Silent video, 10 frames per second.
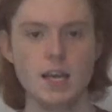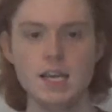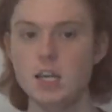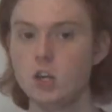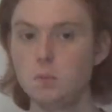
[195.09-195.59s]

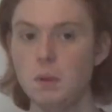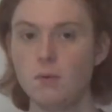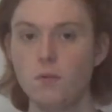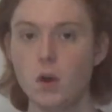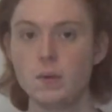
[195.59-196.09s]
He could be
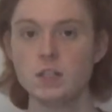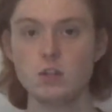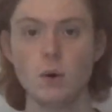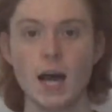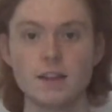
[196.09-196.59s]
referring
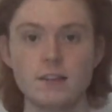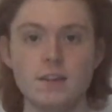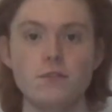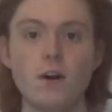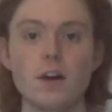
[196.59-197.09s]
to either
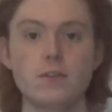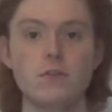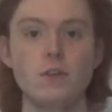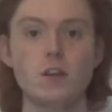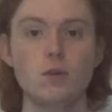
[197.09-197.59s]
the father
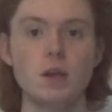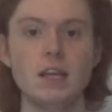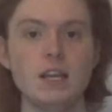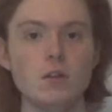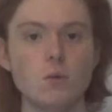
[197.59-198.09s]
figuring
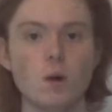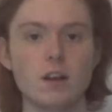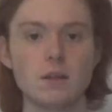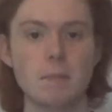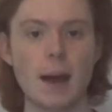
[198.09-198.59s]
either
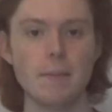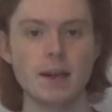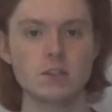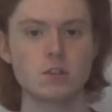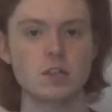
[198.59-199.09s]
one of the
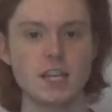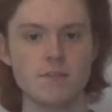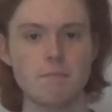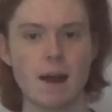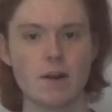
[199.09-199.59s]
Batmans could
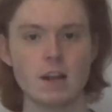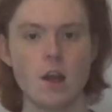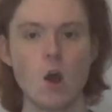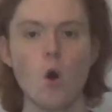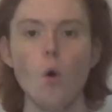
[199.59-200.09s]
give
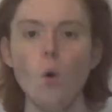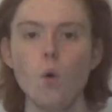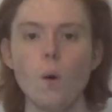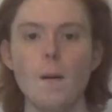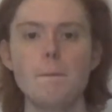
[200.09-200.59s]
Barry,
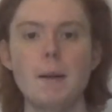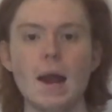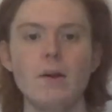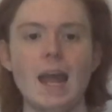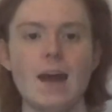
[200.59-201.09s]
or
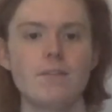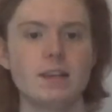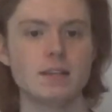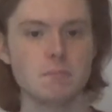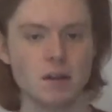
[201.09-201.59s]
Barry
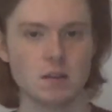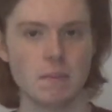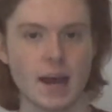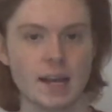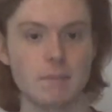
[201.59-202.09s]
having his mother
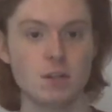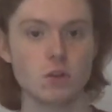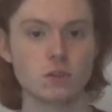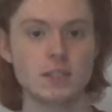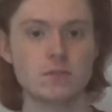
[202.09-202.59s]
back but
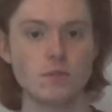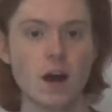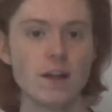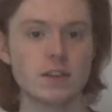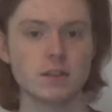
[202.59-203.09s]
not his
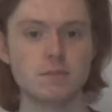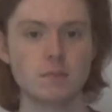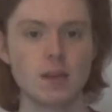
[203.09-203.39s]
father.